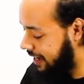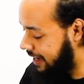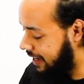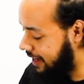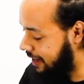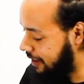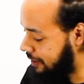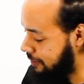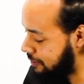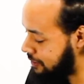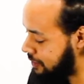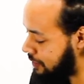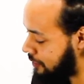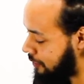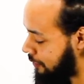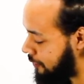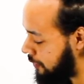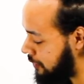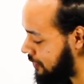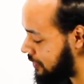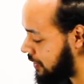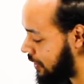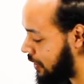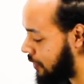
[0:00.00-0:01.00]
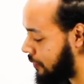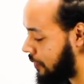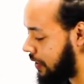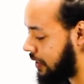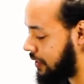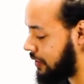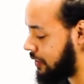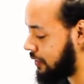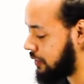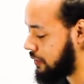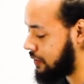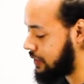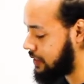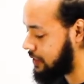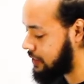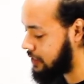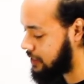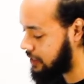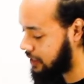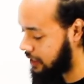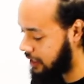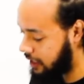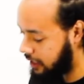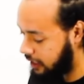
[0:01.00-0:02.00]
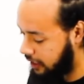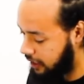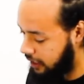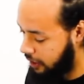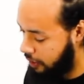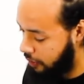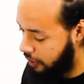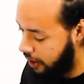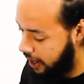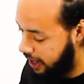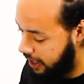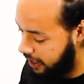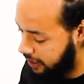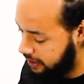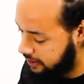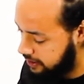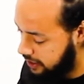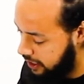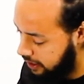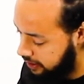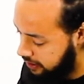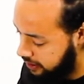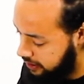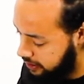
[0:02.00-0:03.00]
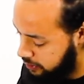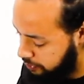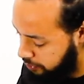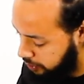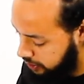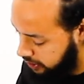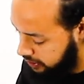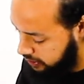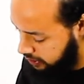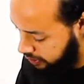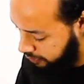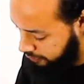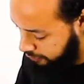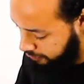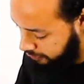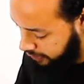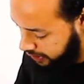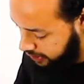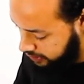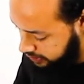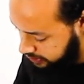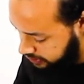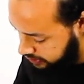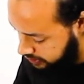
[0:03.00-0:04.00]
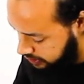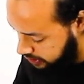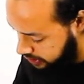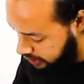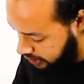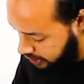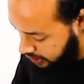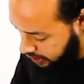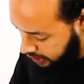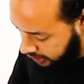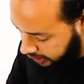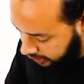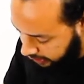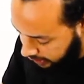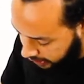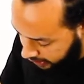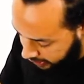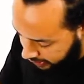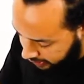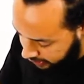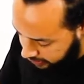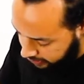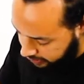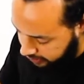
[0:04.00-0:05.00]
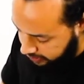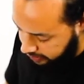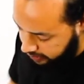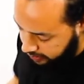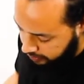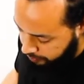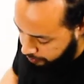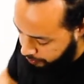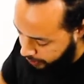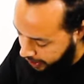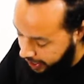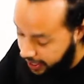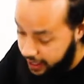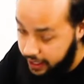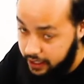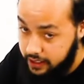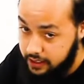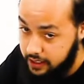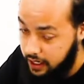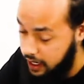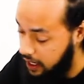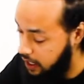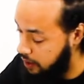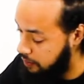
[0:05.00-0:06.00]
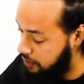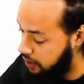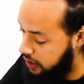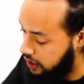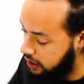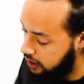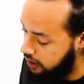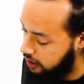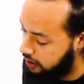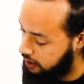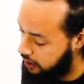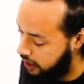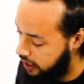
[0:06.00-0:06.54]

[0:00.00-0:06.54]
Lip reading: So the first thing you want to do is go ahead and take these, put these on the face, line the pegs up here